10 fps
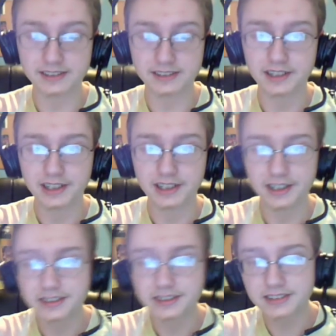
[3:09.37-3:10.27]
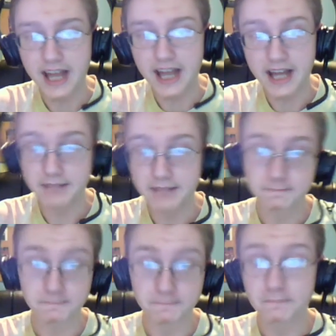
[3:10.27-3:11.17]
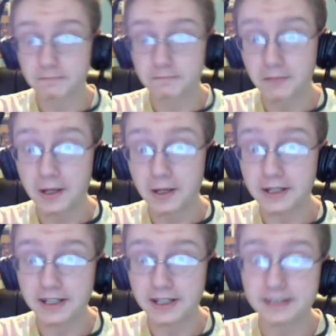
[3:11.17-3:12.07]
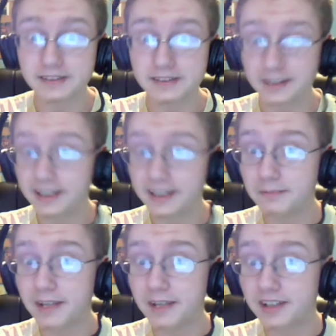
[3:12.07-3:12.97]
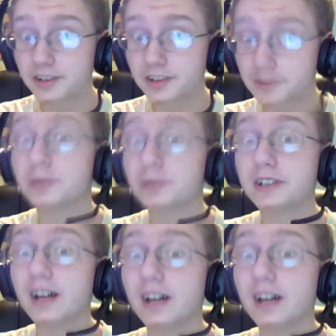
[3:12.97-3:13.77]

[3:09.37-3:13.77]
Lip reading: is that it can make Tazolkin a lot